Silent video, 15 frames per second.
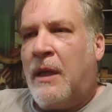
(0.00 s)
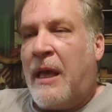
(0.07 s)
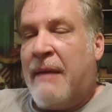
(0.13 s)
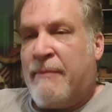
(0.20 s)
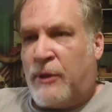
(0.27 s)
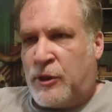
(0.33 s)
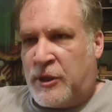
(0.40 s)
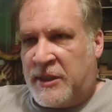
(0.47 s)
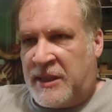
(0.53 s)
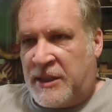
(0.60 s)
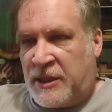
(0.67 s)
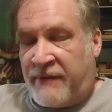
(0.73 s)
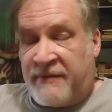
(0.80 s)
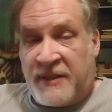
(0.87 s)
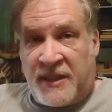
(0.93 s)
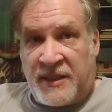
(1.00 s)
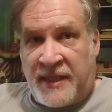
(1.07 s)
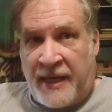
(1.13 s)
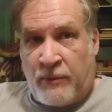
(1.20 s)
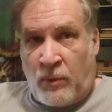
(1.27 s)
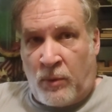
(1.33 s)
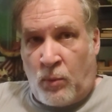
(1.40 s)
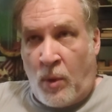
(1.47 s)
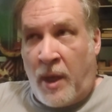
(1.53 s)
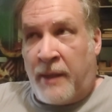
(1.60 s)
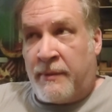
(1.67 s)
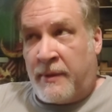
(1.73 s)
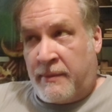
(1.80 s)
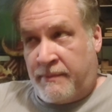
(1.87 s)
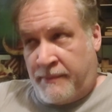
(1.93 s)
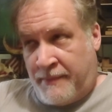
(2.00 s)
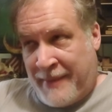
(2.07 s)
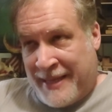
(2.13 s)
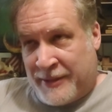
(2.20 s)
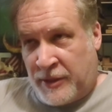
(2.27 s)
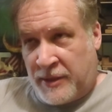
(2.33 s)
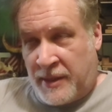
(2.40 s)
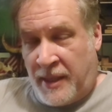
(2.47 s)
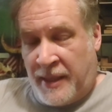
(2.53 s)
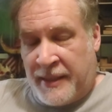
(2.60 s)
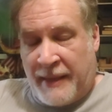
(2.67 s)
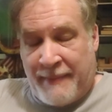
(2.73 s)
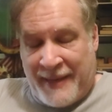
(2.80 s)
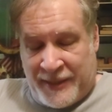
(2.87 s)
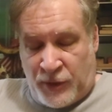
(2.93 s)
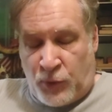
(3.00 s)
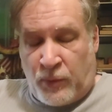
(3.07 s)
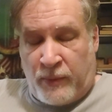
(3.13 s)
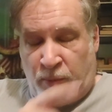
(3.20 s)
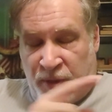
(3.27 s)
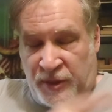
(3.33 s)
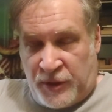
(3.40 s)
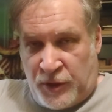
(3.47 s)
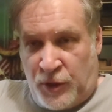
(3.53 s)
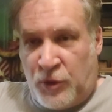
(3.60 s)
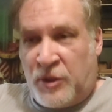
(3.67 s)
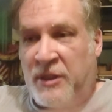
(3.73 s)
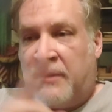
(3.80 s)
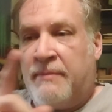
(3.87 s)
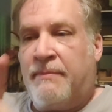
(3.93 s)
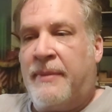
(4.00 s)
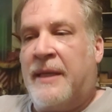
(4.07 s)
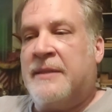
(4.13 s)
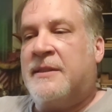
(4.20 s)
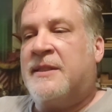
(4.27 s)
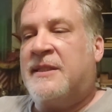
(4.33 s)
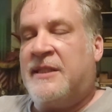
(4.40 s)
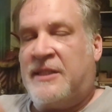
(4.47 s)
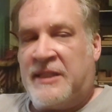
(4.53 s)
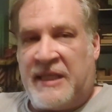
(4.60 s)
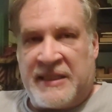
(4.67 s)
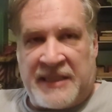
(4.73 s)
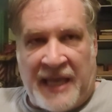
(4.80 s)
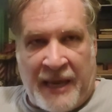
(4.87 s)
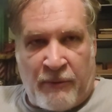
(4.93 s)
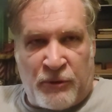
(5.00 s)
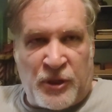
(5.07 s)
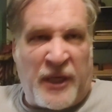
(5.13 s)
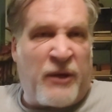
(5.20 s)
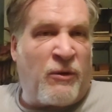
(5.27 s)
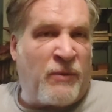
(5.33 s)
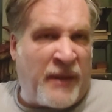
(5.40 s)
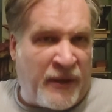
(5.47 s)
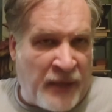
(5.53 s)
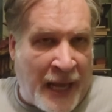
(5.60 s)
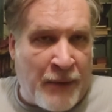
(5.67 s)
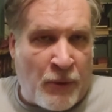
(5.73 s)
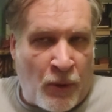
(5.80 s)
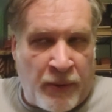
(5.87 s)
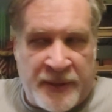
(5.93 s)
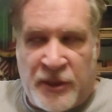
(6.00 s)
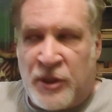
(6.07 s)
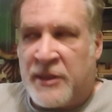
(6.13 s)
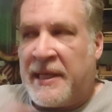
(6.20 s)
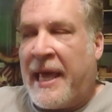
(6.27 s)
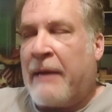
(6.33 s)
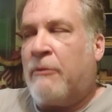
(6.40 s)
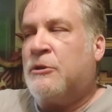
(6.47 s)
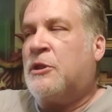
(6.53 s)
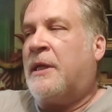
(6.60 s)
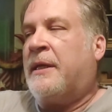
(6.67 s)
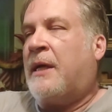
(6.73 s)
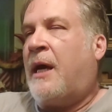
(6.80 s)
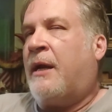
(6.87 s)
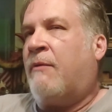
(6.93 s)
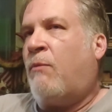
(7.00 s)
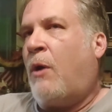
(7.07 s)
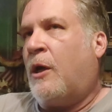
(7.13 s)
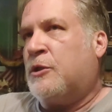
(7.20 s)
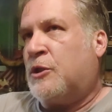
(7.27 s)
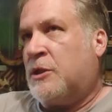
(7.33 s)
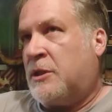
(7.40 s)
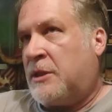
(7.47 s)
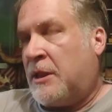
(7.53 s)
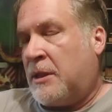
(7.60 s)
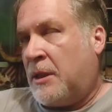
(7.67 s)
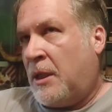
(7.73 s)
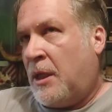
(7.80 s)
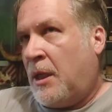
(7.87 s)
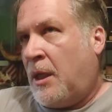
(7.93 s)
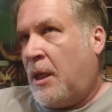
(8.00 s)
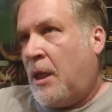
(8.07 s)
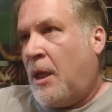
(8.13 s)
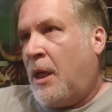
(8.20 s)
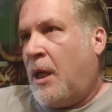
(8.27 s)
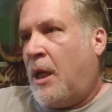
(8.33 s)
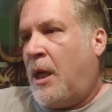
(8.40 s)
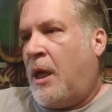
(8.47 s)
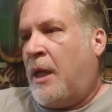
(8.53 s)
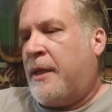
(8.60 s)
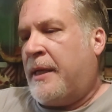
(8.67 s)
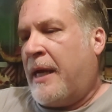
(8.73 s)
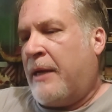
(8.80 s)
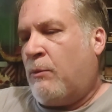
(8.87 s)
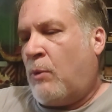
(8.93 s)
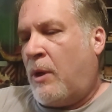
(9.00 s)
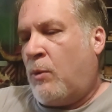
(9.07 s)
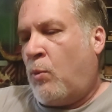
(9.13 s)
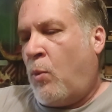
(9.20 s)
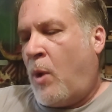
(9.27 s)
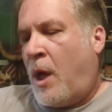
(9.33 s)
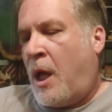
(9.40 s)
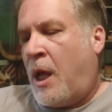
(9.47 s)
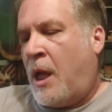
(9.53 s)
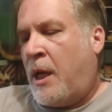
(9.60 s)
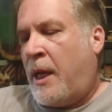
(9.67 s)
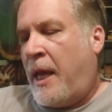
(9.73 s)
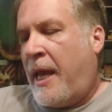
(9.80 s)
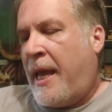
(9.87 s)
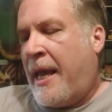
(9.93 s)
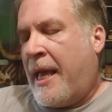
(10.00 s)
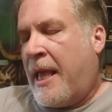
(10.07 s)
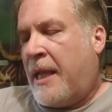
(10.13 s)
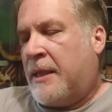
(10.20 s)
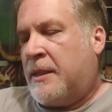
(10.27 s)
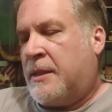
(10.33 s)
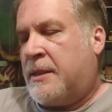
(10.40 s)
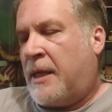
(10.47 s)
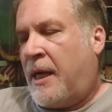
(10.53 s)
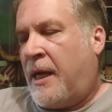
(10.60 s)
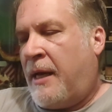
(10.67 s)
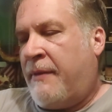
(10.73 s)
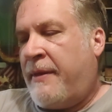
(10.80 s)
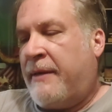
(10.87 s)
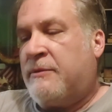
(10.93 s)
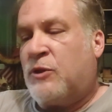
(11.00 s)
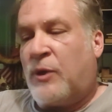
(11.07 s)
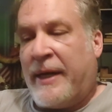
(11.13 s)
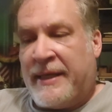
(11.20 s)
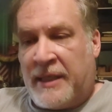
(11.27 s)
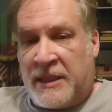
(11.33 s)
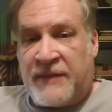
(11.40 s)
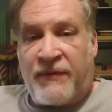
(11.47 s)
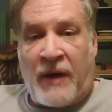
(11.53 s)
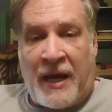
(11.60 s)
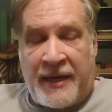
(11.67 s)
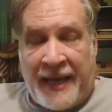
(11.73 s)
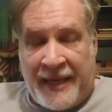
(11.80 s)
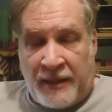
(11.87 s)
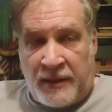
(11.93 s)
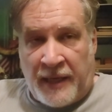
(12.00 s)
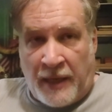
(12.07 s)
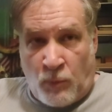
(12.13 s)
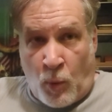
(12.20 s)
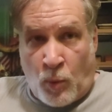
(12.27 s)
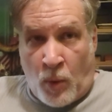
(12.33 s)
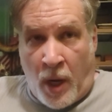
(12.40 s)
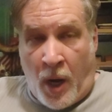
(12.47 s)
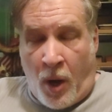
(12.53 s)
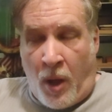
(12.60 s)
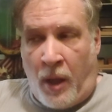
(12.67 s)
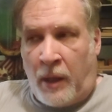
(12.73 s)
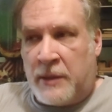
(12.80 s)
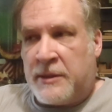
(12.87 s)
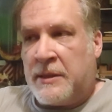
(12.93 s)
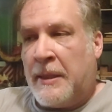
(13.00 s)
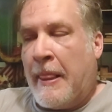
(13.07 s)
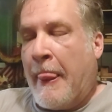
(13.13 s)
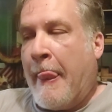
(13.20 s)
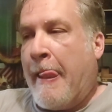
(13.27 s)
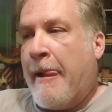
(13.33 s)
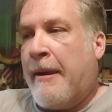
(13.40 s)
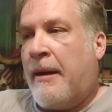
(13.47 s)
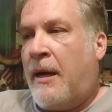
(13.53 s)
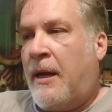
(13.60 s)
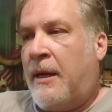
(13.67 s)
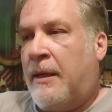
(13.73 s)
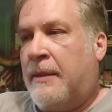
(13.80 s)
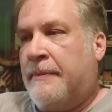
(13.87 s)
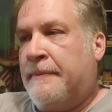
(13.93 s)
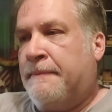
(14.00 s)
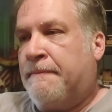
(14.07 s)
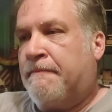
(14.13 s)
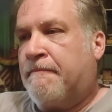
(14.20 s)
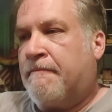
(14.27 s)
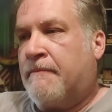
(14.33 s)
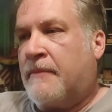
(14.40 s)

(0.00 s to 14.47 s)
Emergency Services 911, the not Masterword, which is in Houston, but CTS Language Link, or they're now known as just Language Link, out of Washington, 911. And they trained us for how to handle 911 calls, and